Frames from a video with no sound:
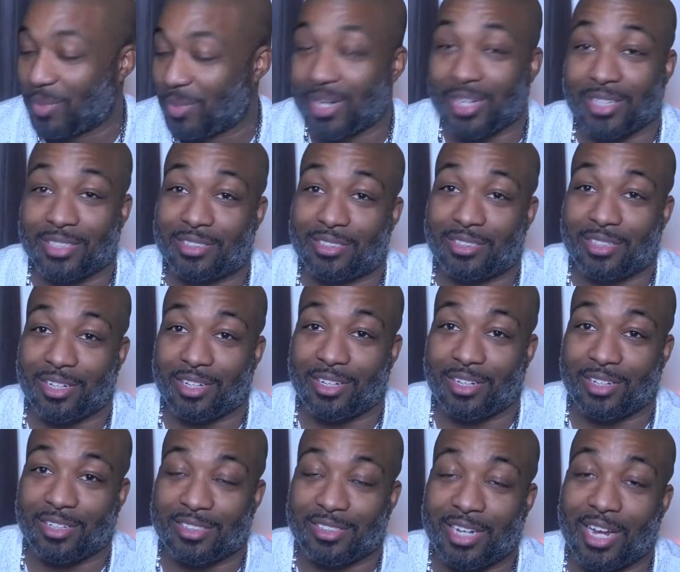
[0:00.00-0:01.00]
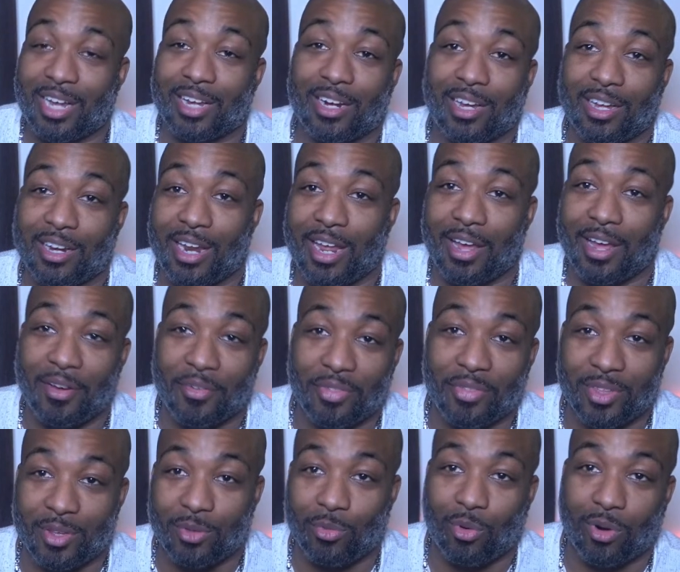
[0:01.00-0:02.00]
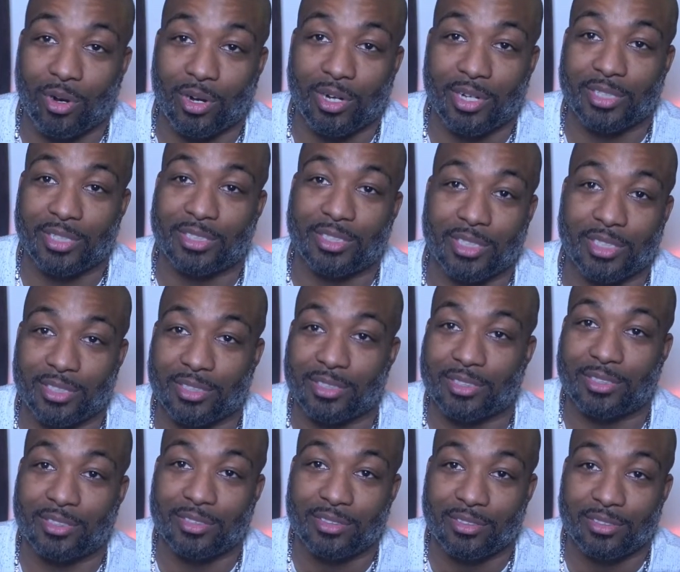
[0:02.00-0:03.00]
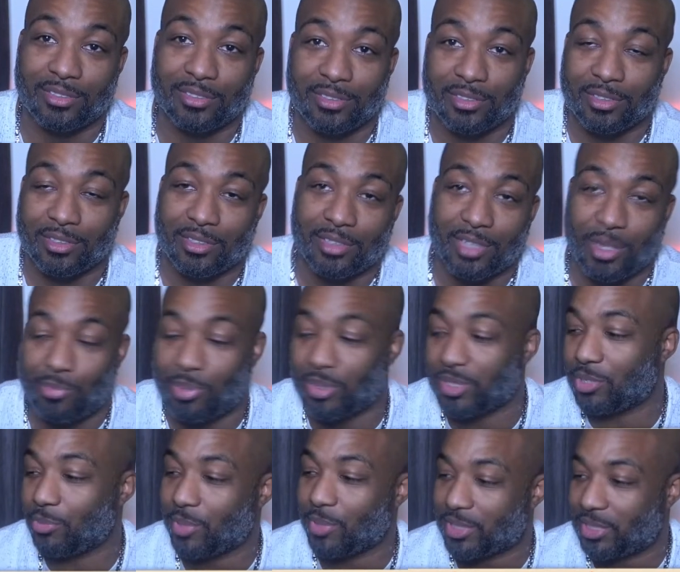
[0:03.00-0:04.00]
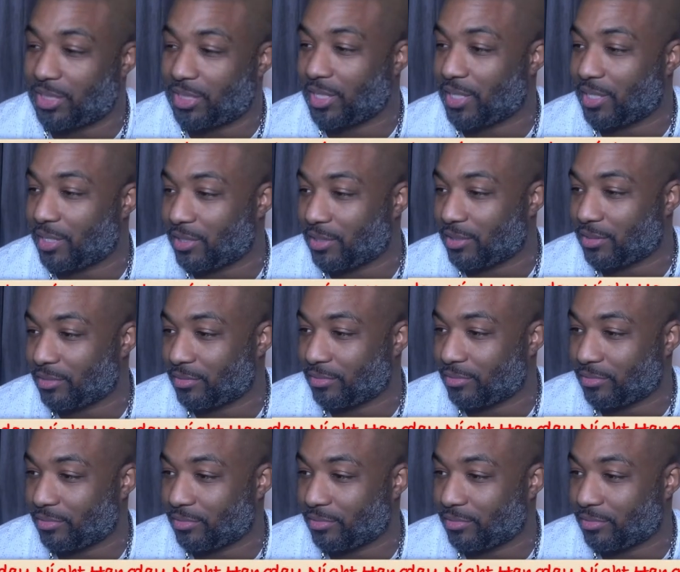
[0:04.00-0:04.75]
But it's not unhealthy water. It's just they put too much shit in it.